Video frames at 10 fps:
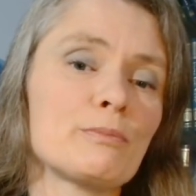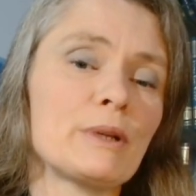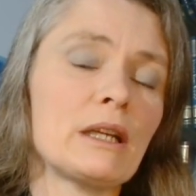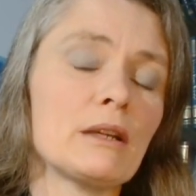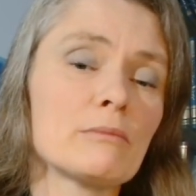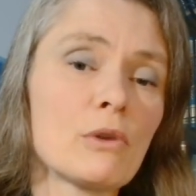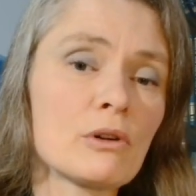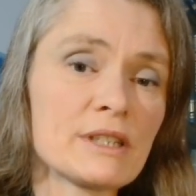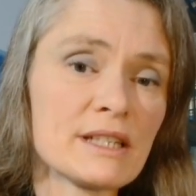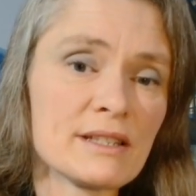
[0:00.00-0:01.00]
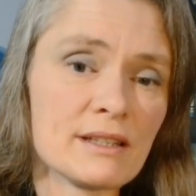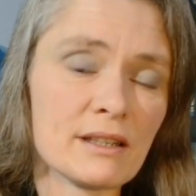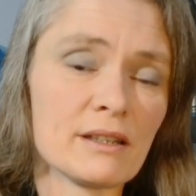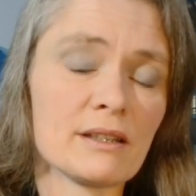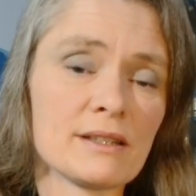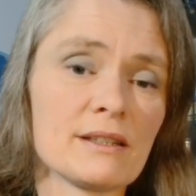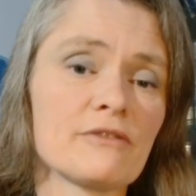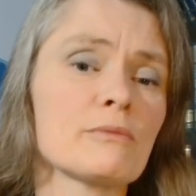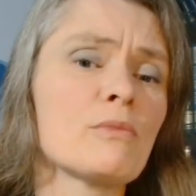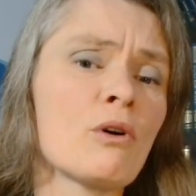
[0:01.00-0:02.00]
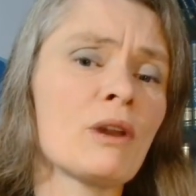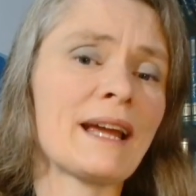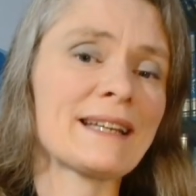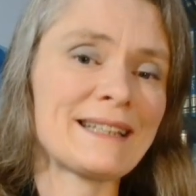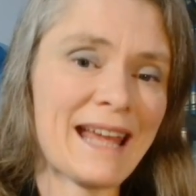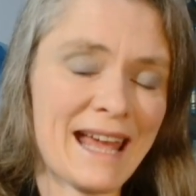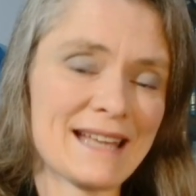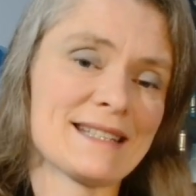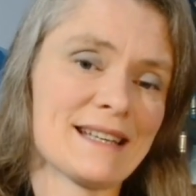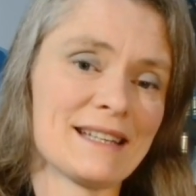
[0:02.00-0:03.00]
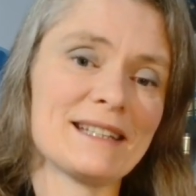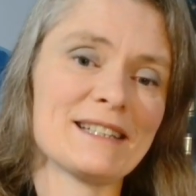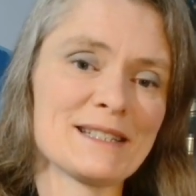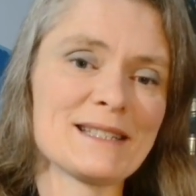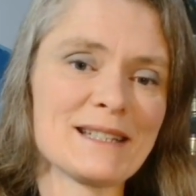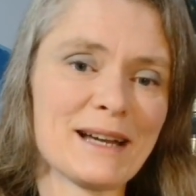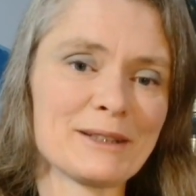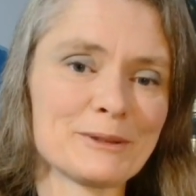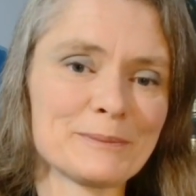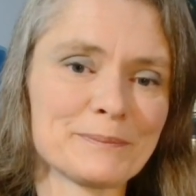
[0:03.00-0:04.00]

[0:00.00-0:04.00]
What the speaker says: be more discursive, more like an essay in style.